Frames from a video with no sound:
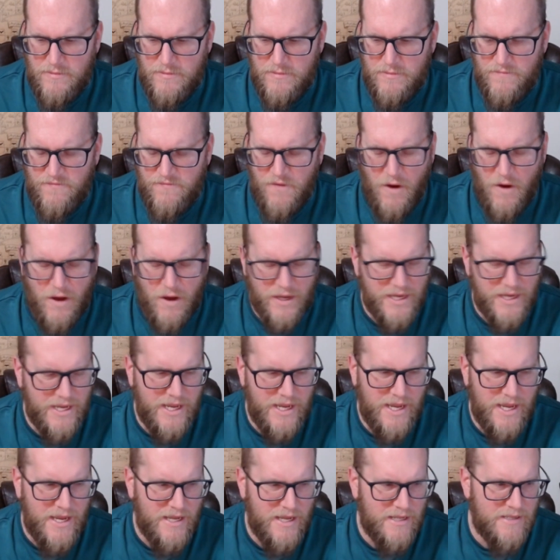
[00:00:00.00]

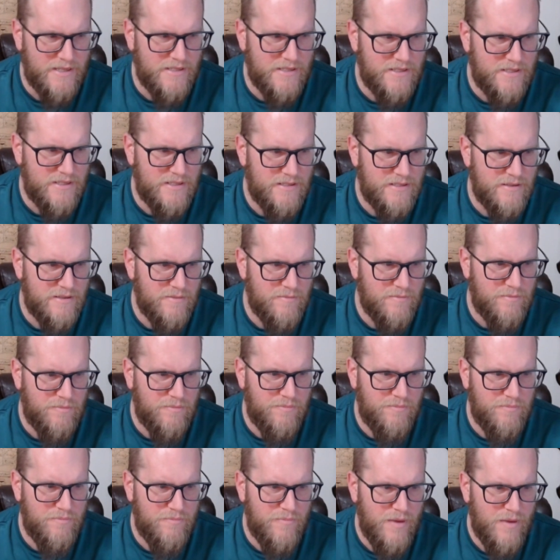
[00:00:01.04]
Foggy has
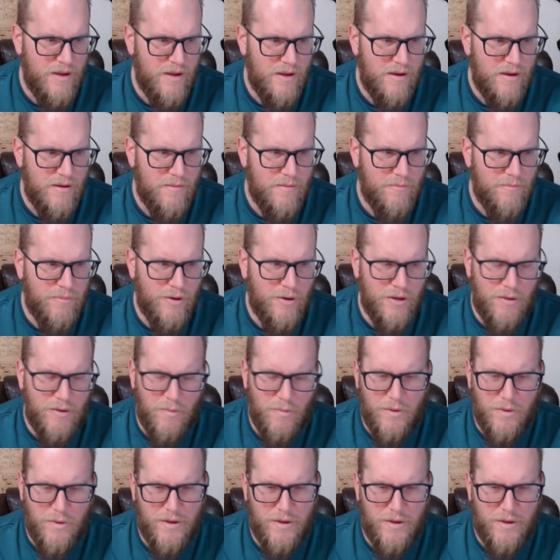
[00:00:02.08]
put